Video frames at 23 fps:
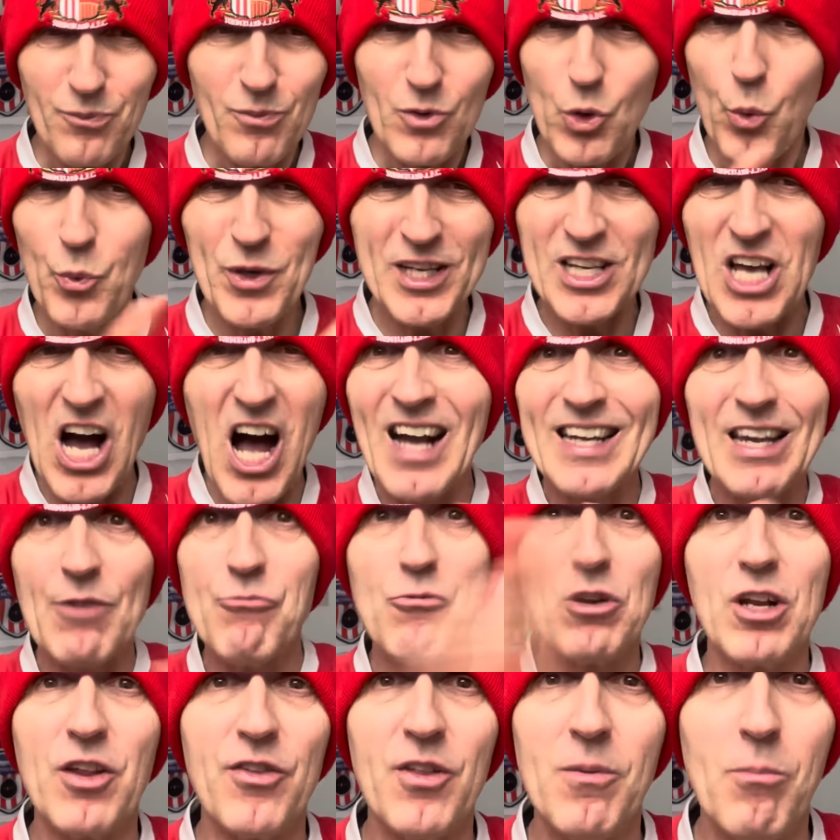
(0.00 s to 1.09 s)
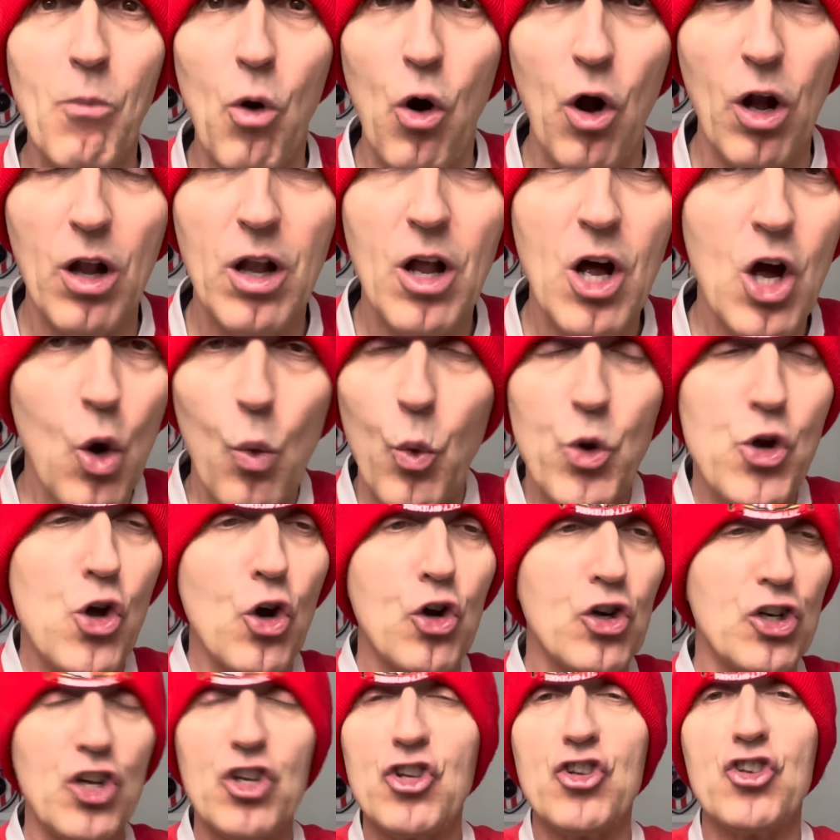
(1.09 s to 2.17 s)
we can't get rid of them all. We're not
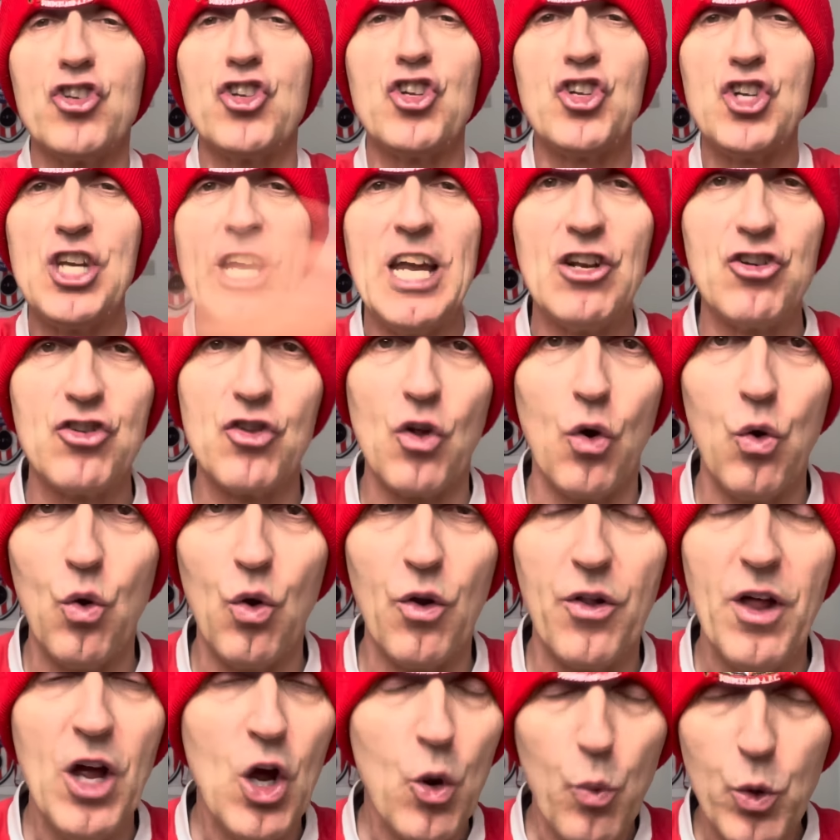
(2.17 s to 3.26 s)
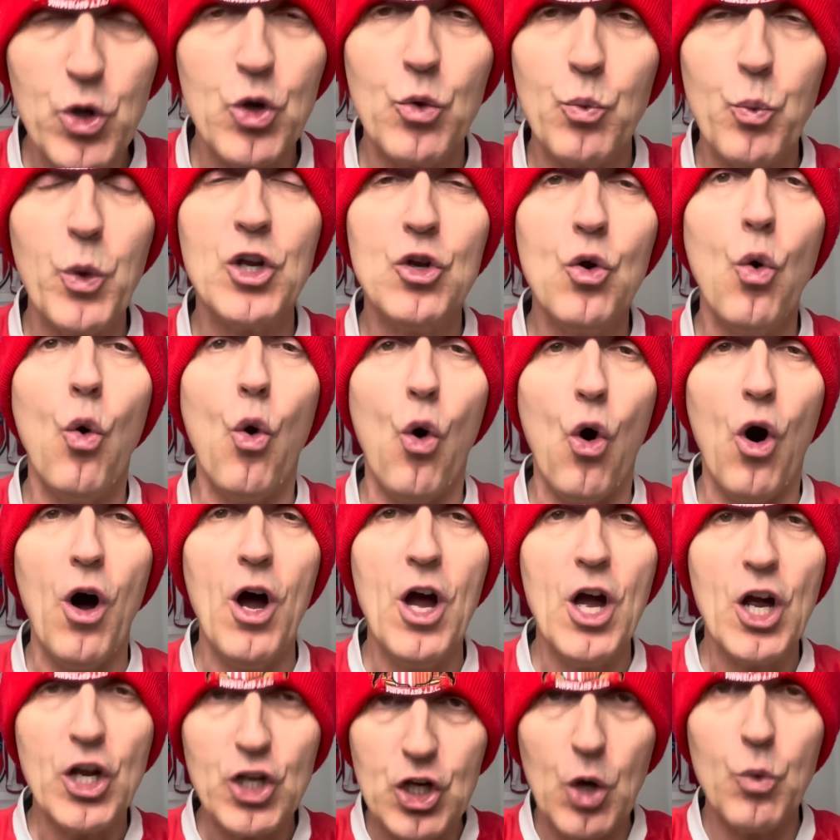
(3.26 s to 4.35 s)
going to just change the whole. We know,
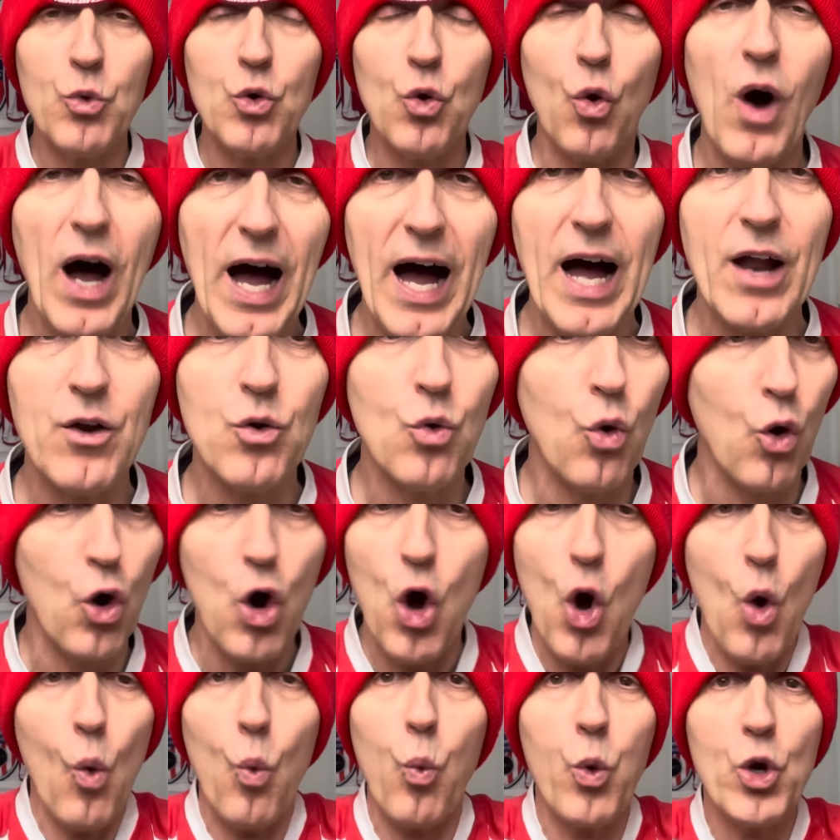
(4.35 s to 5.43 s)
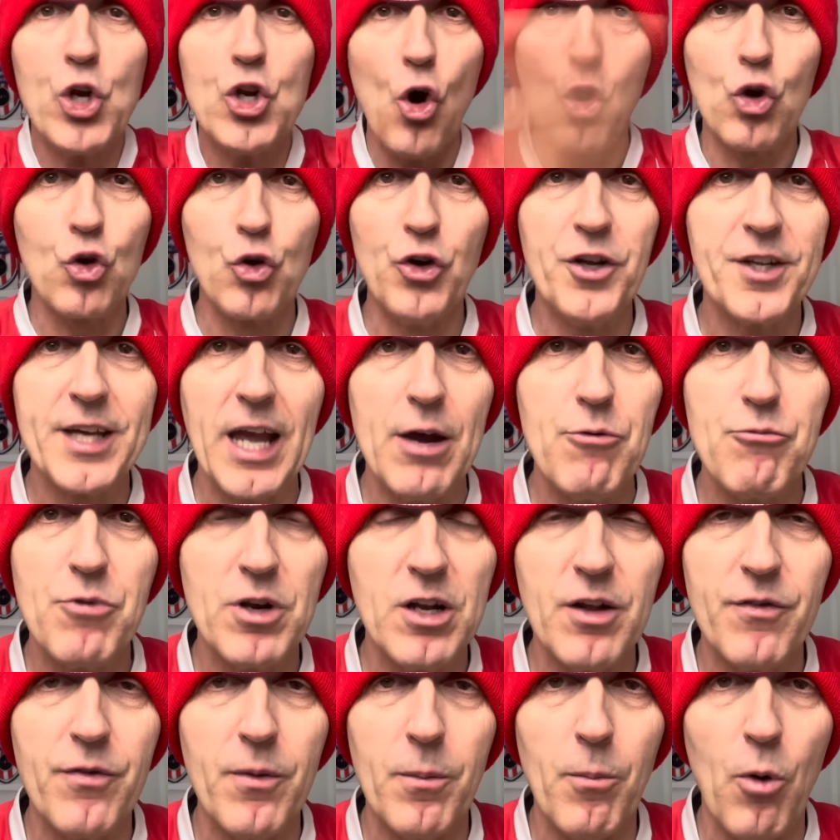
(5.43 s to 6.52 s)
we're not going to get rid
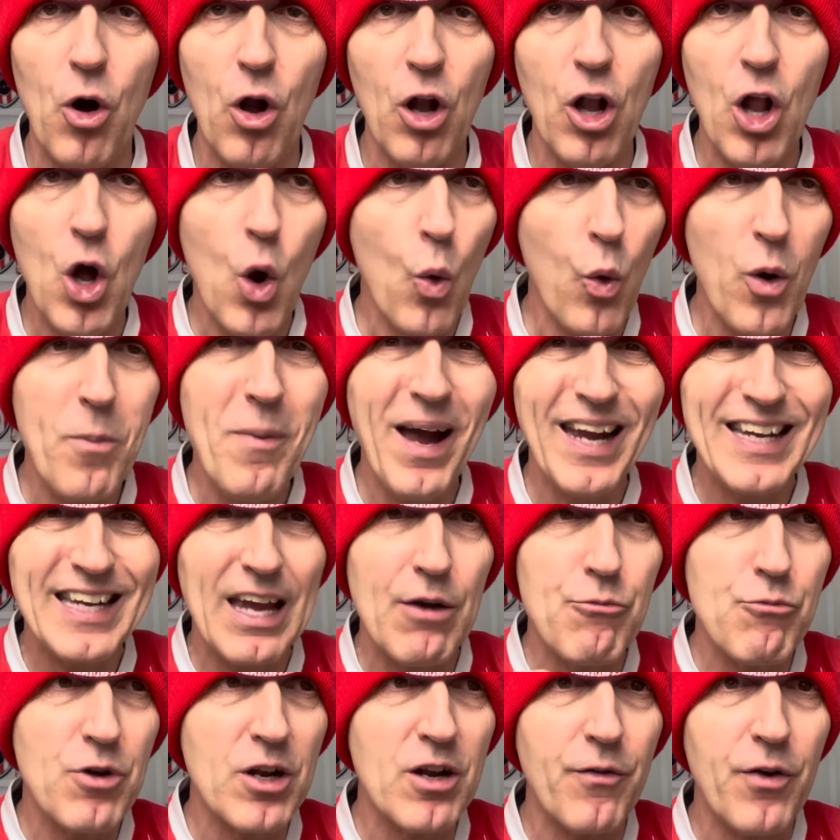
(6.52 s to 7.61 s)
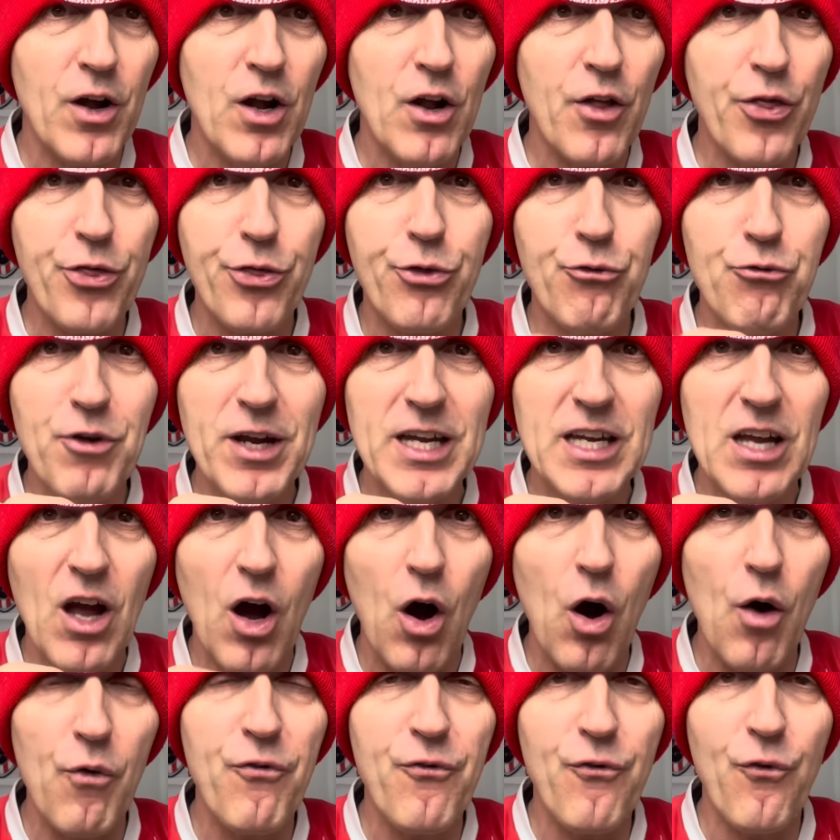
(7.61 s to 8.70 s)
of them all. We might get rid of three
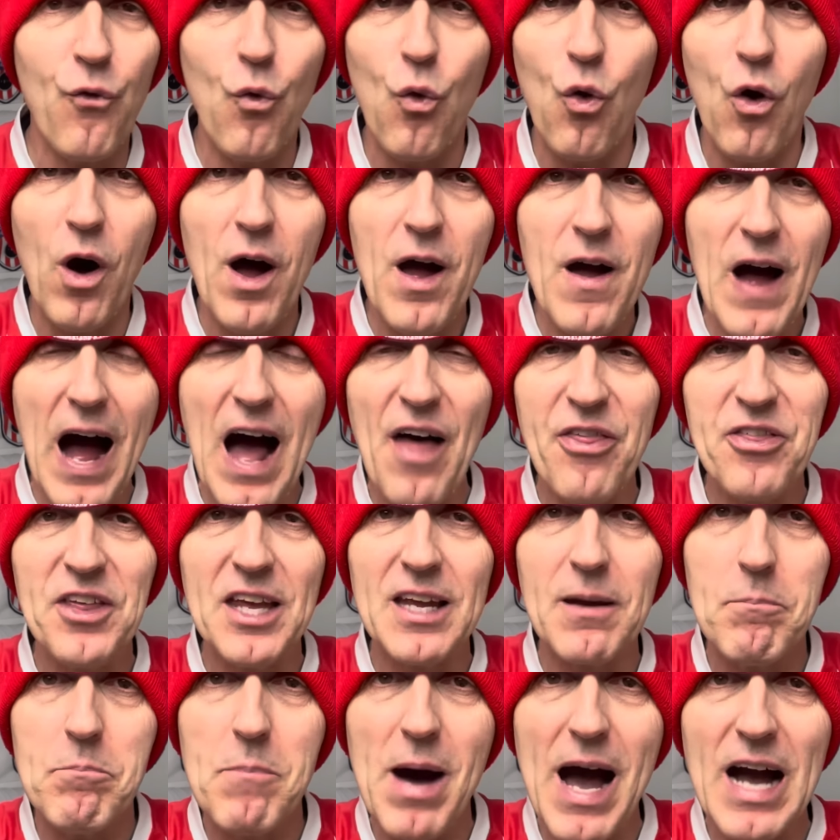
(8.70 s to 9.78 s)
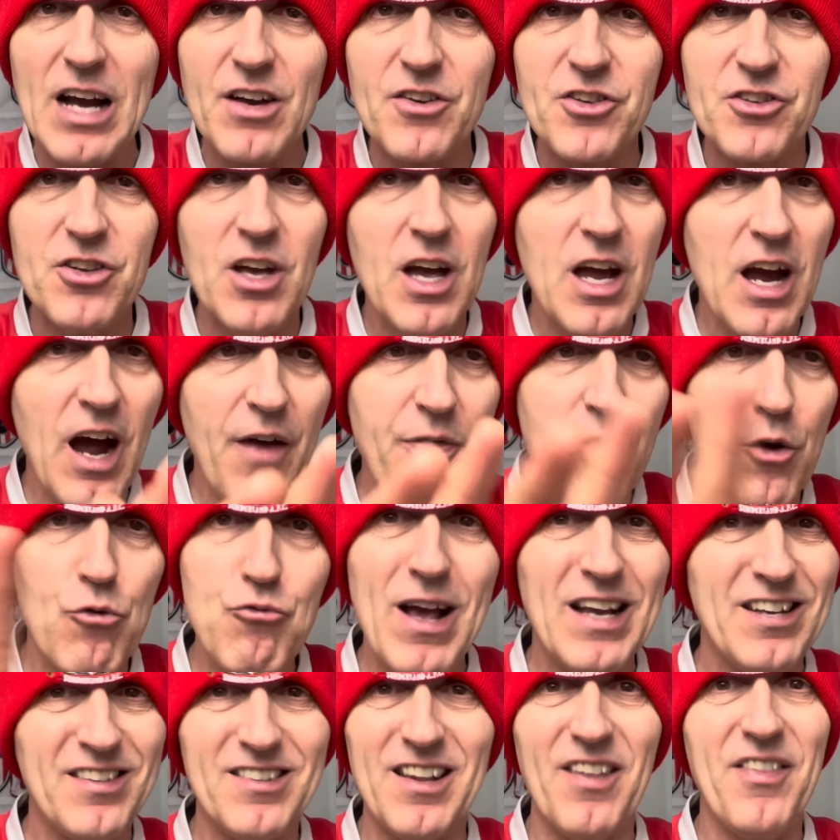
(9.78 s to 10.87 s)
or four, I think, max, and the
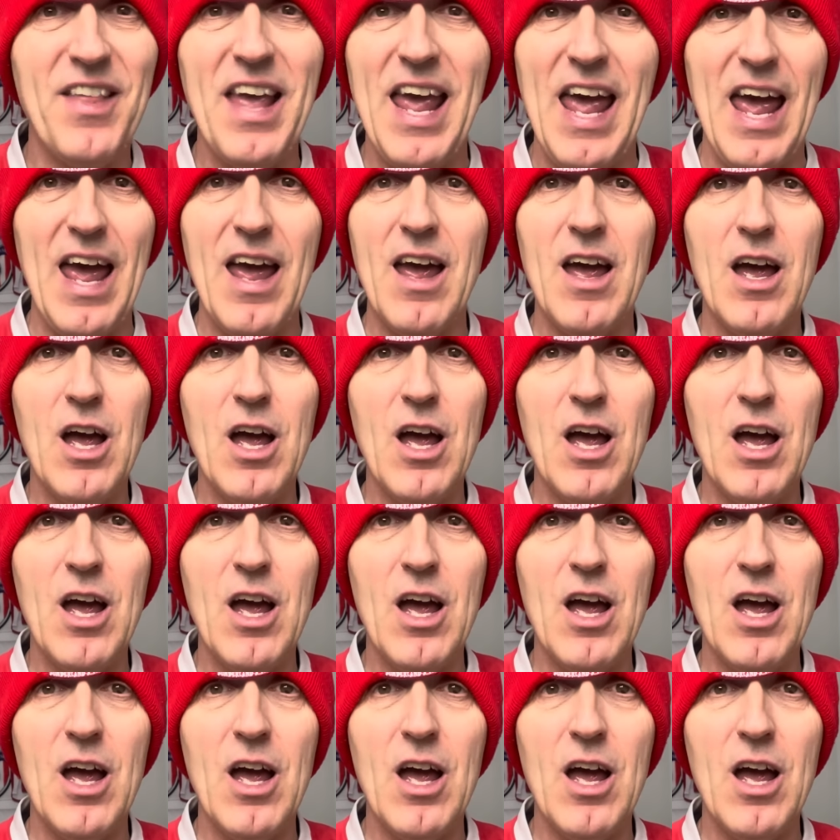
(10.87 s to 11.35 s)
rest are there.